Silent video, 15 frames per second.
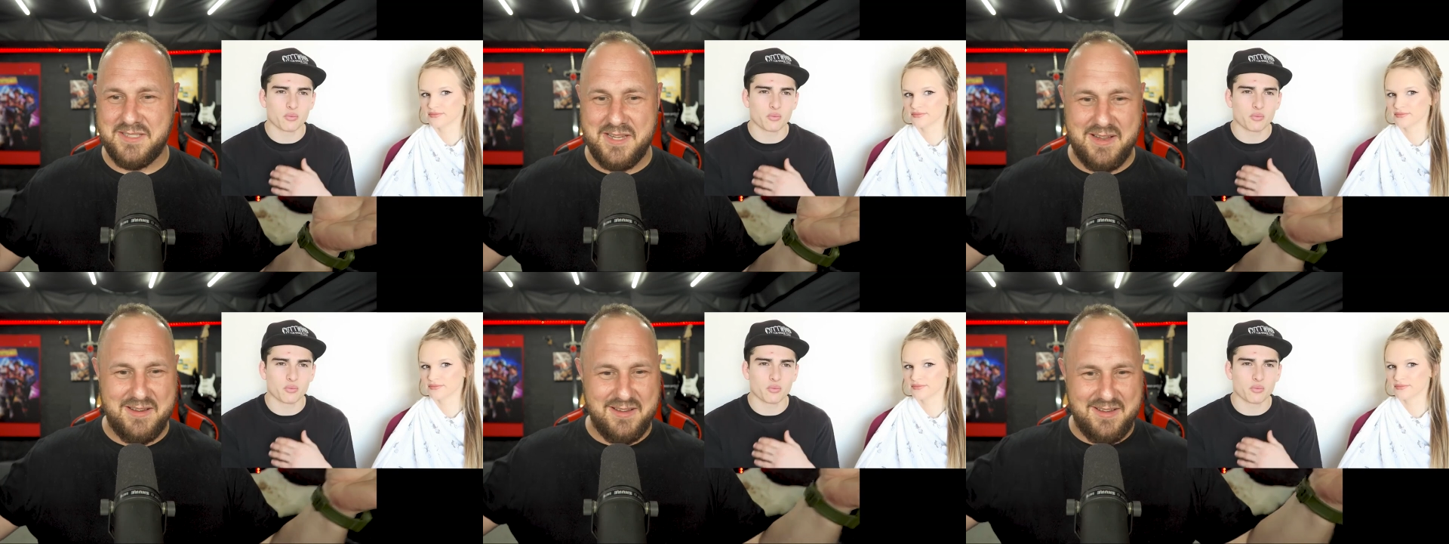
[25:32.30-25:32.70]

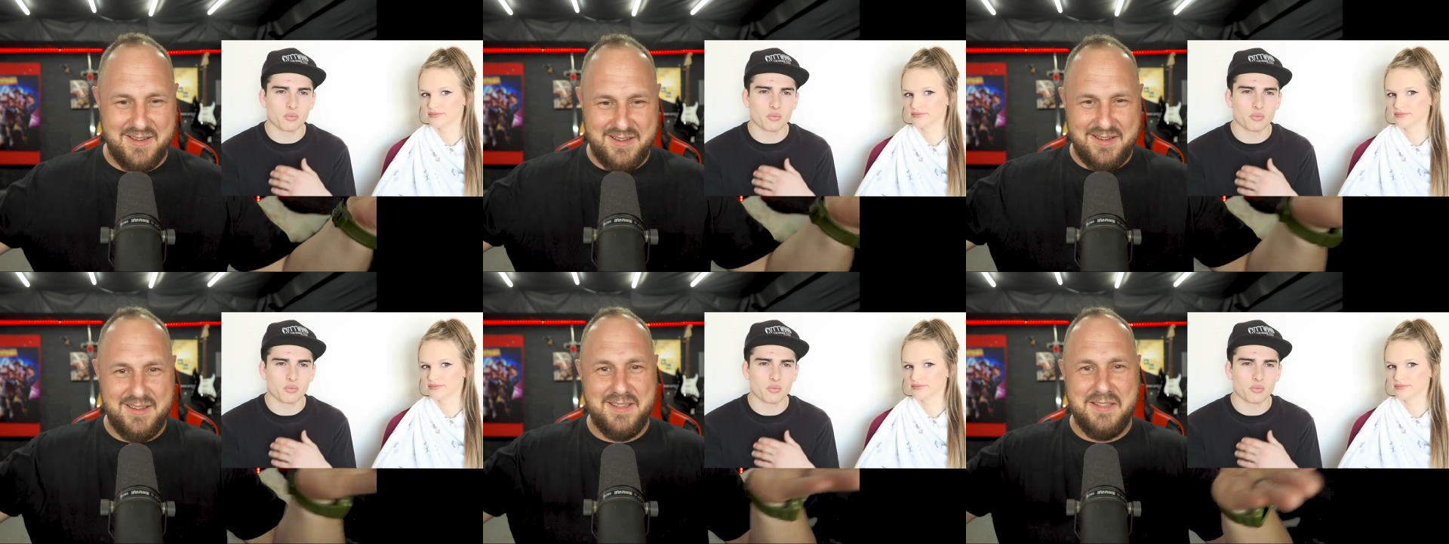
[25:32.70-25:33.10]
Speaker 1: said,
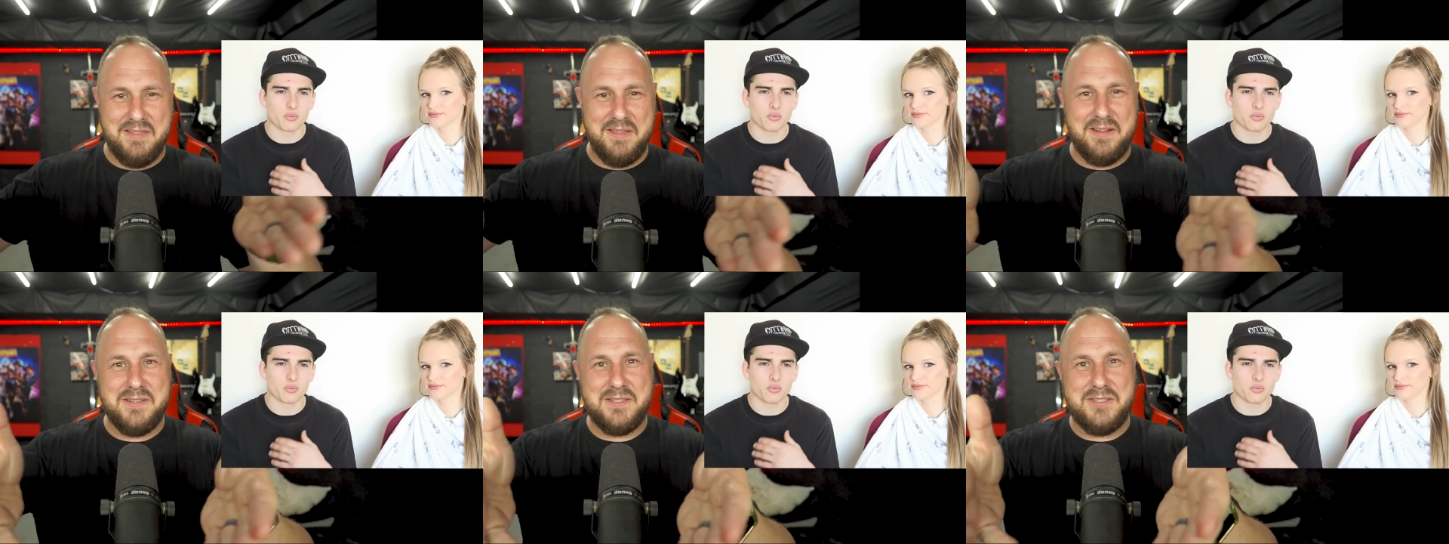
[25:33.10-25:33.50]

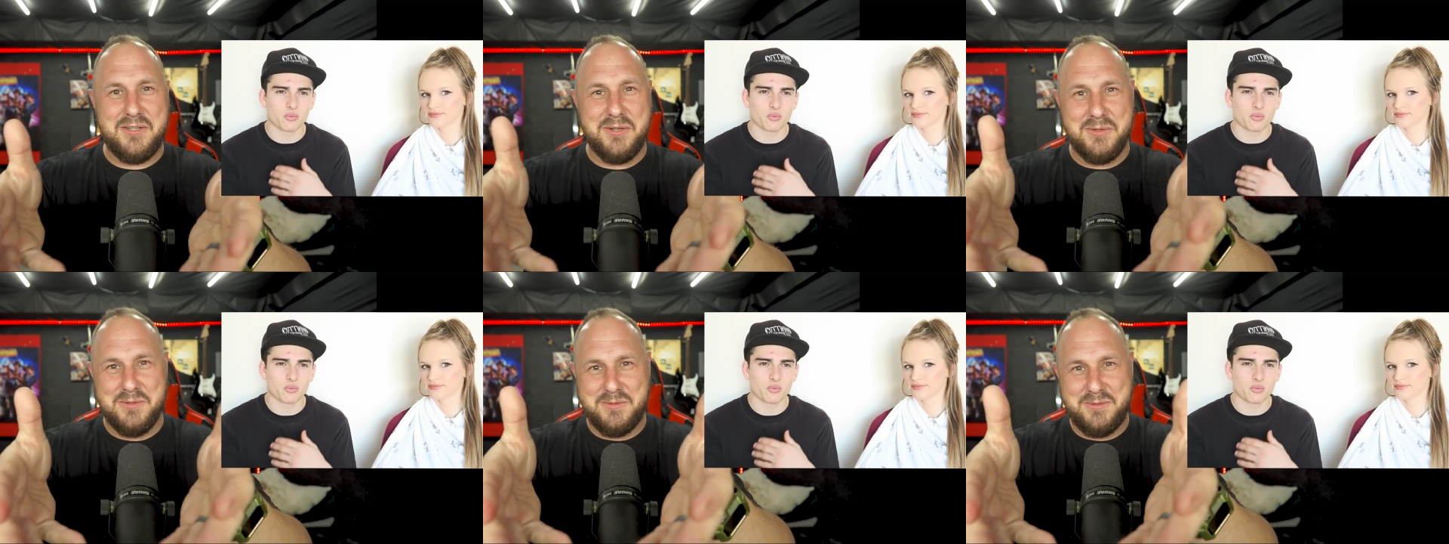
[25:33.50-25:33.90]
"These
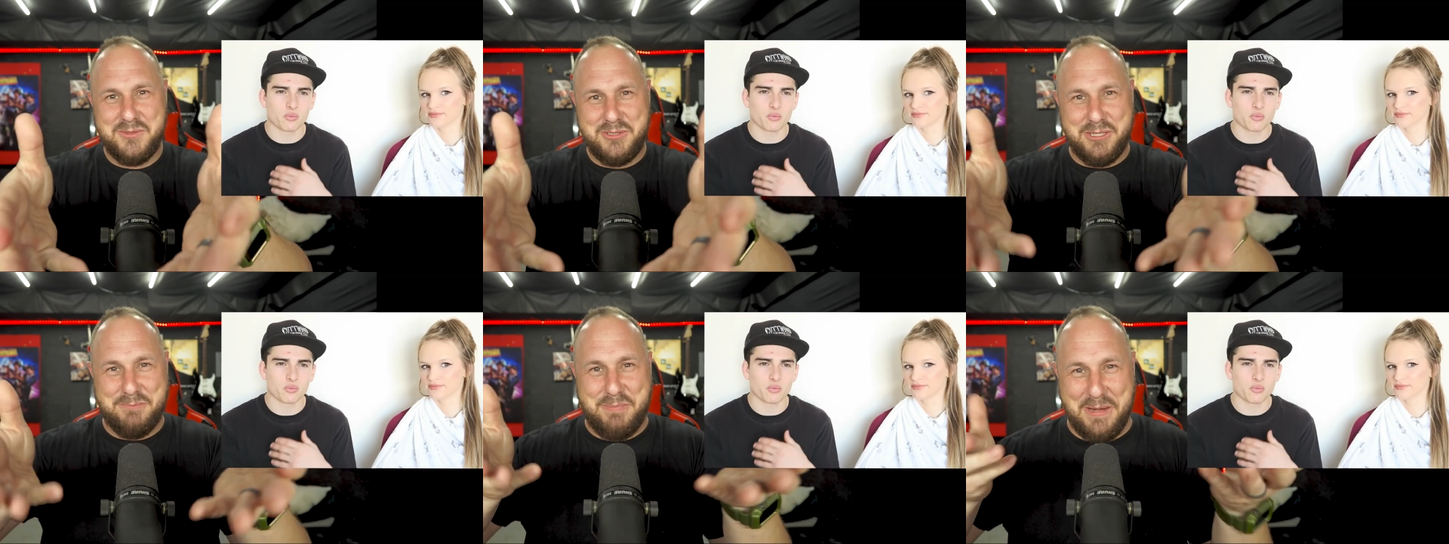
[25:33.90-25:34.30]
two
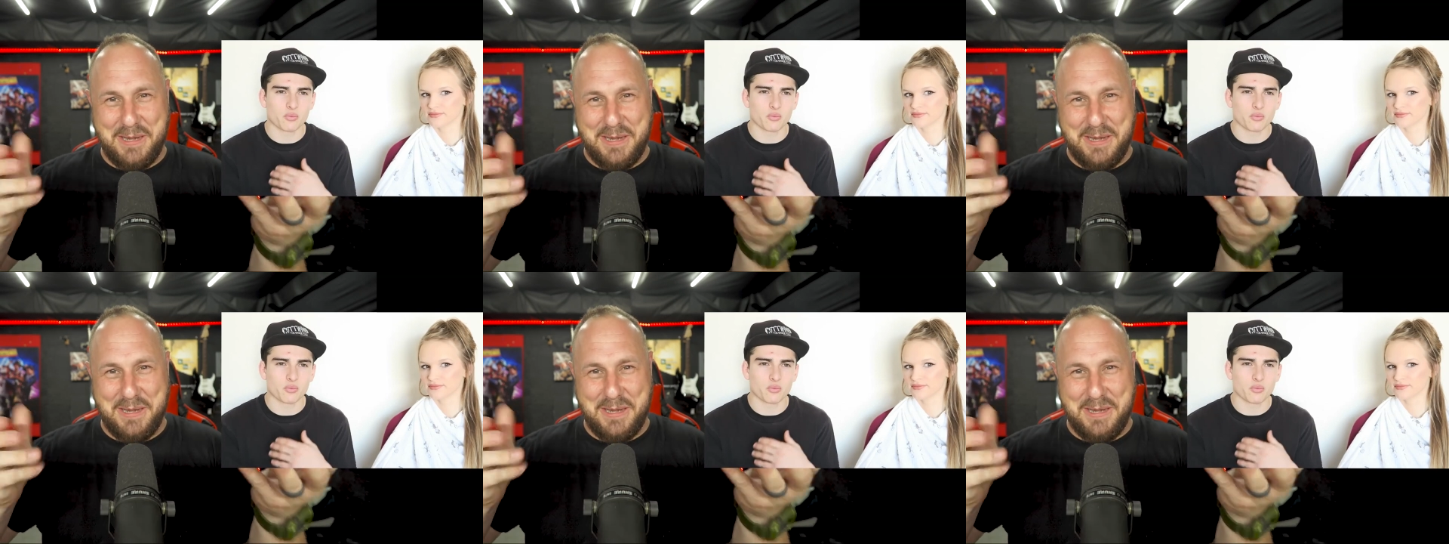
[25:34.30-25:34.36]
should be